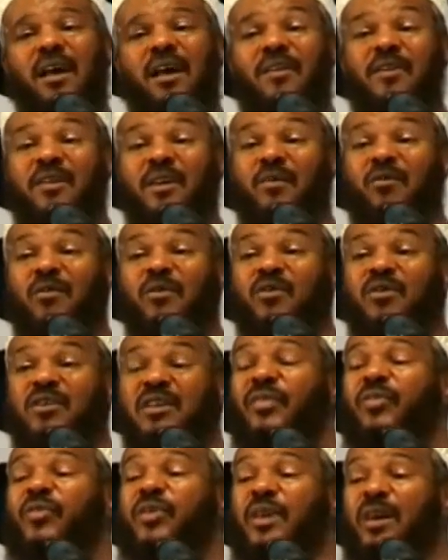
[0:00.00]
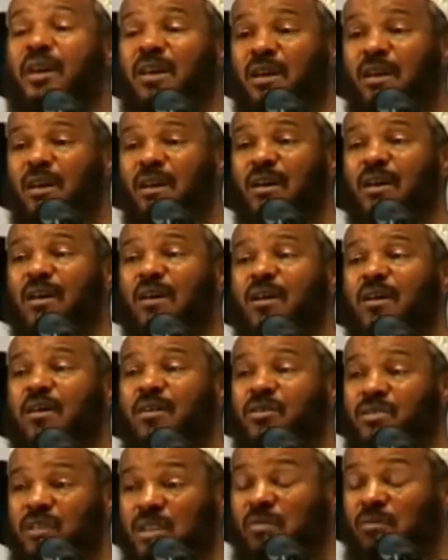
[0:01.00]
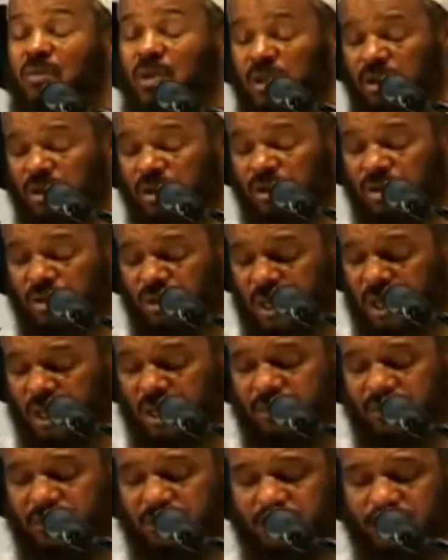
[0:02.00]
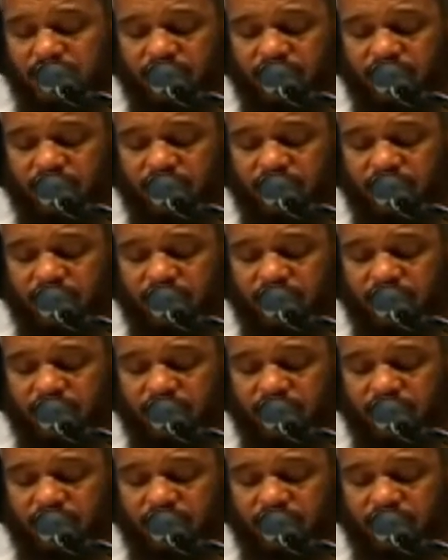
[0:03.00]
and there is nothing similar to him.